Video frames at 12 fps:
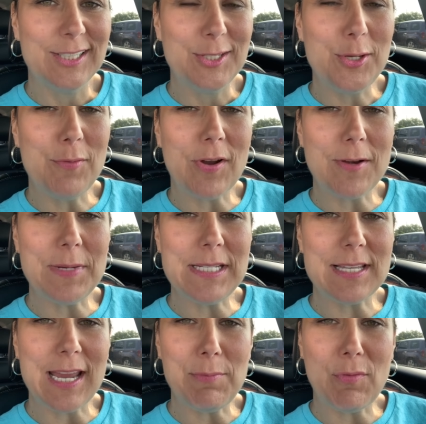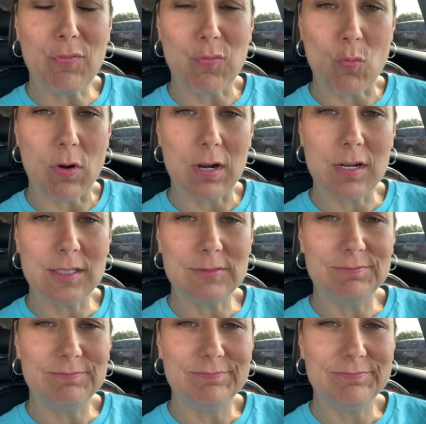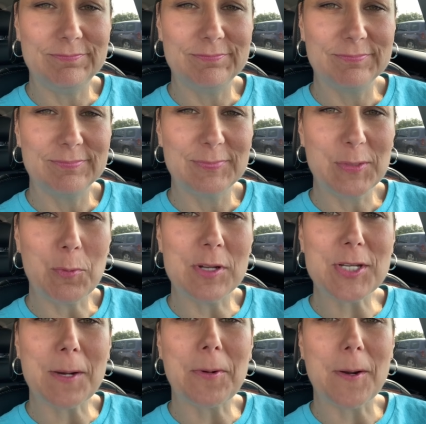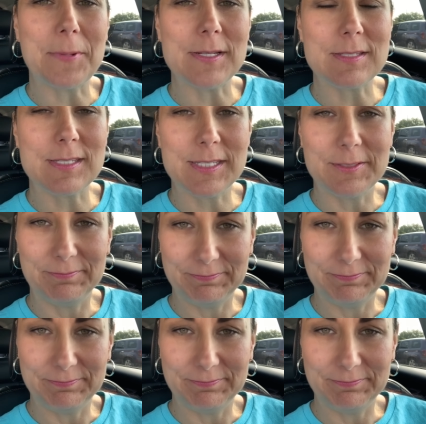You've heard me say it before. What's our purpose?